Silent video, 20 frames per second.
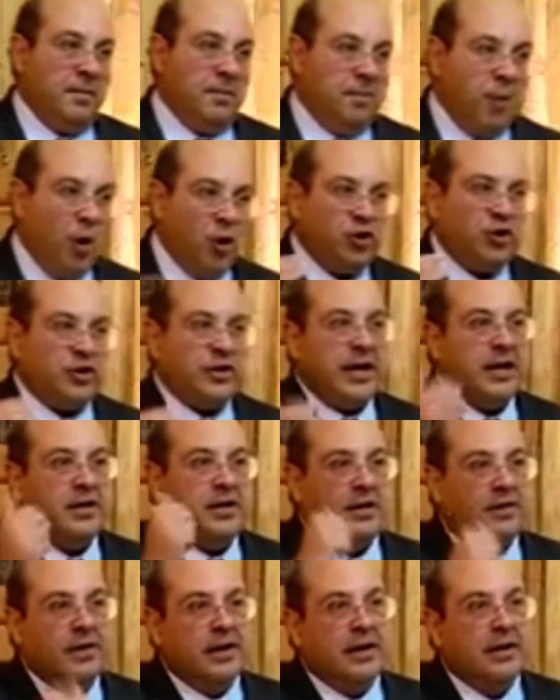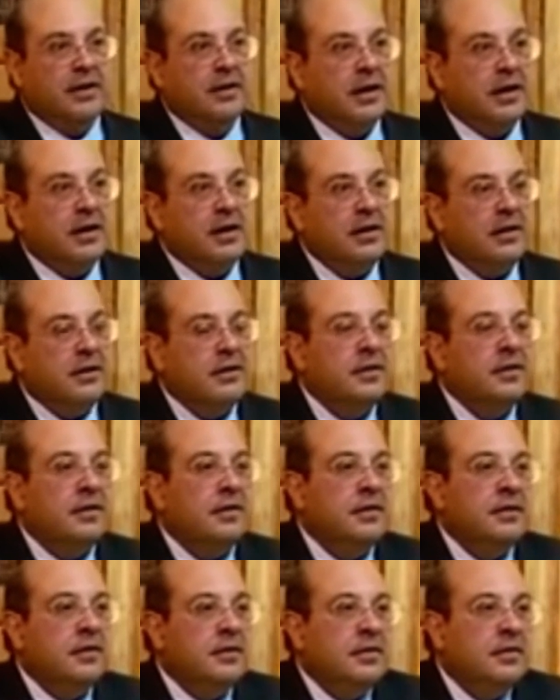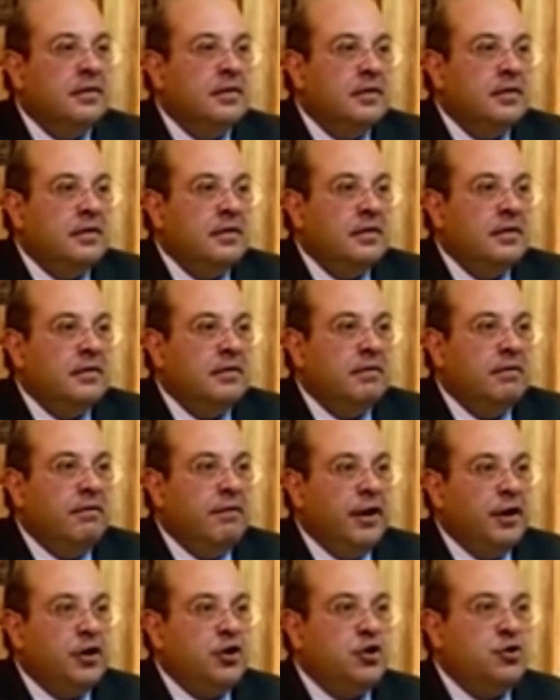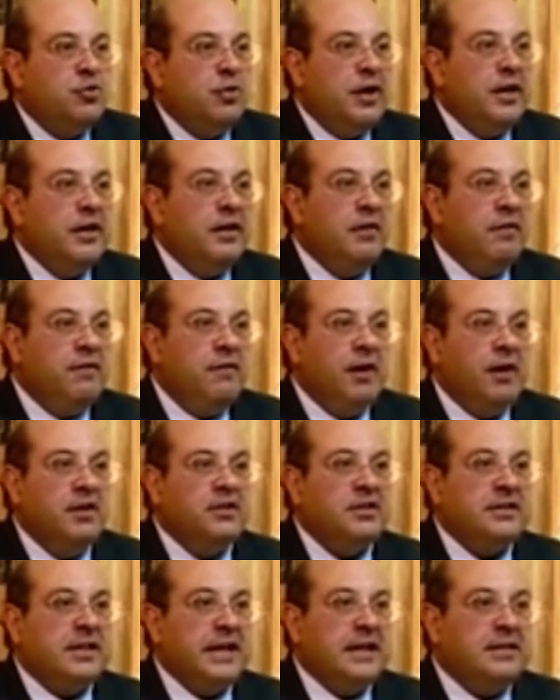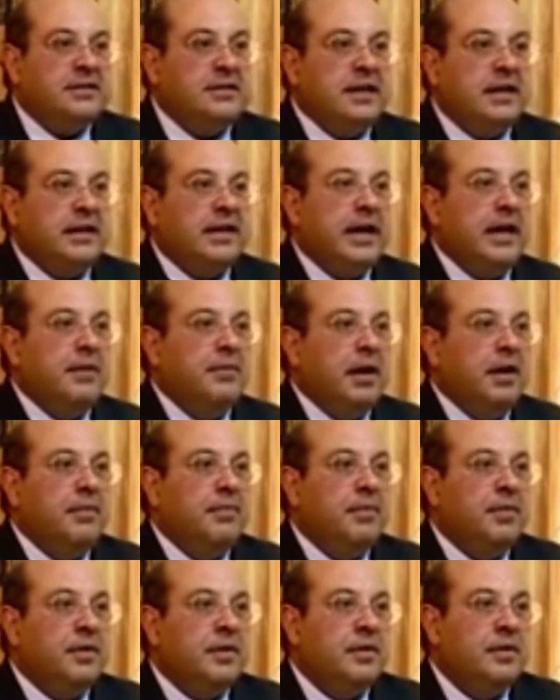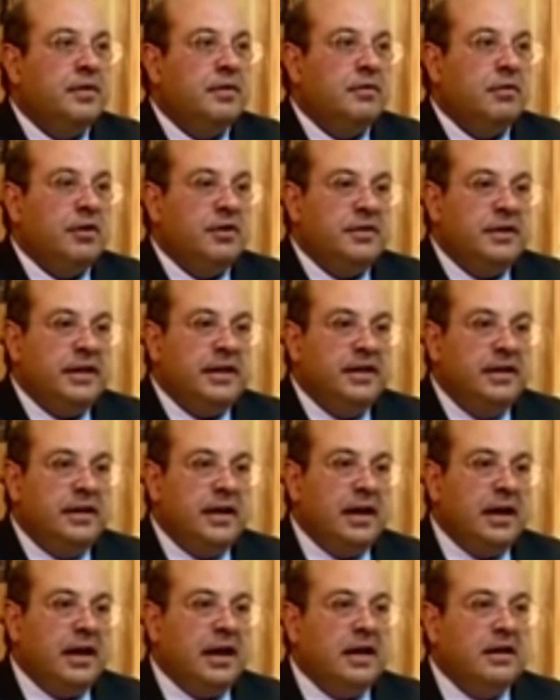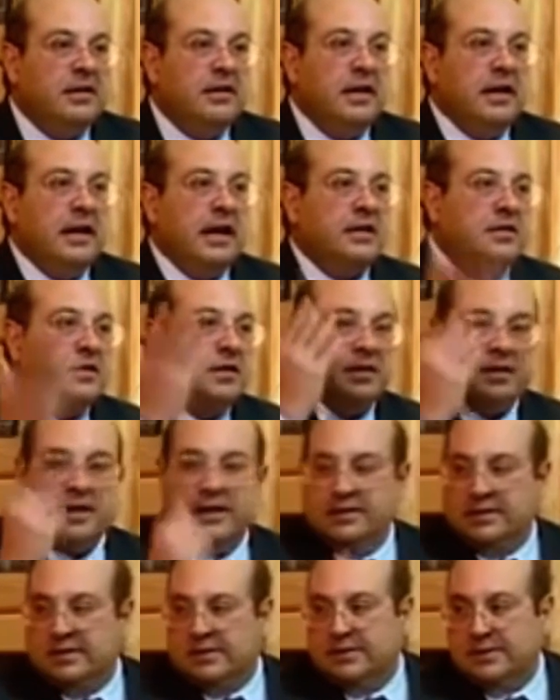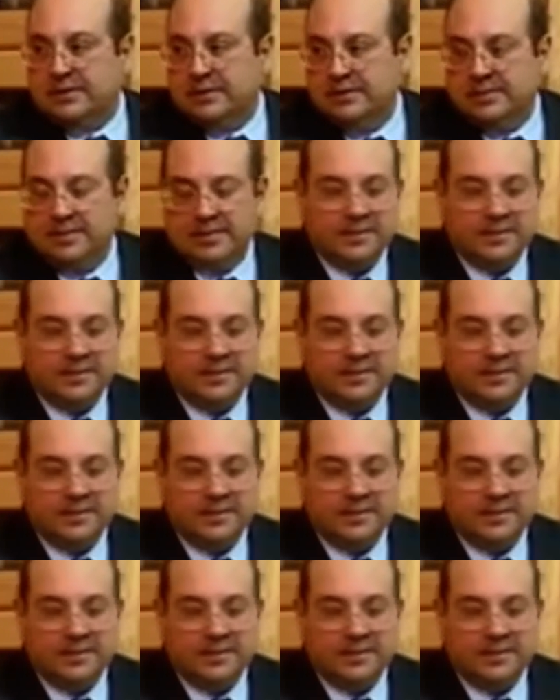Post Keshavananda, virtually the first case that came up was the Indira Gandhi election case.